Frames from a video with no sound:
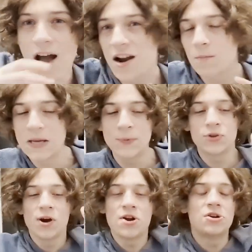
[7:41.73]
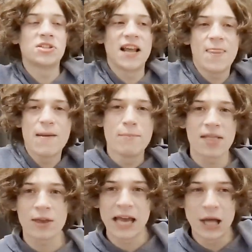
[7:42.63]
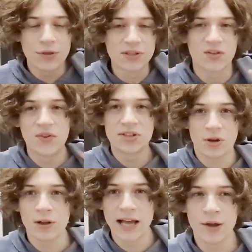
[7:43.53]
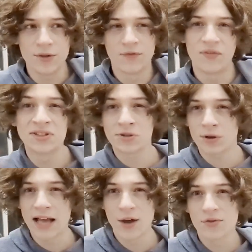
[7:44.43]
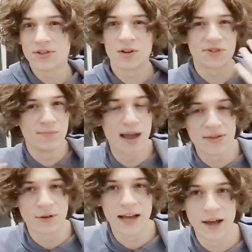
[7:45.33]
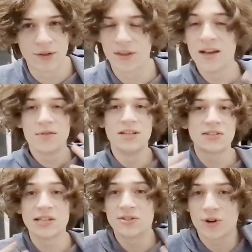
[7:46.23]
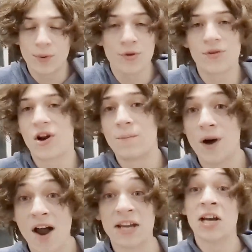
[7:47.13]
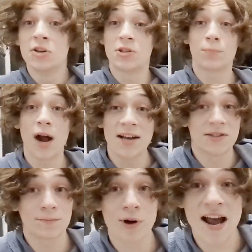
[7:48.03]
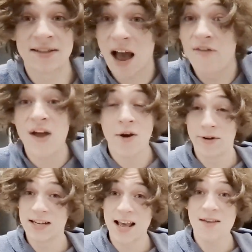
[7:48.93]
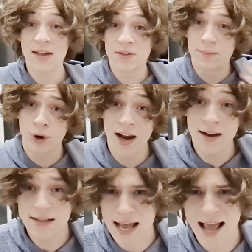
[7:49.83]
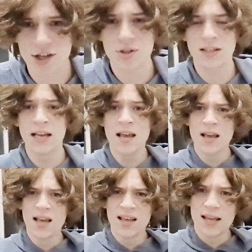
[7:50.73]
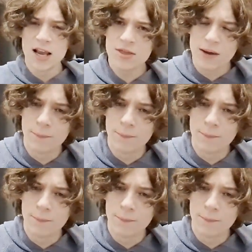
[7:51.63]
lot of people don't understand that mental health is physical health, and physical health is also mental health. These things are both in our body. Surprise, surprise, I found out today that the brain is actually in the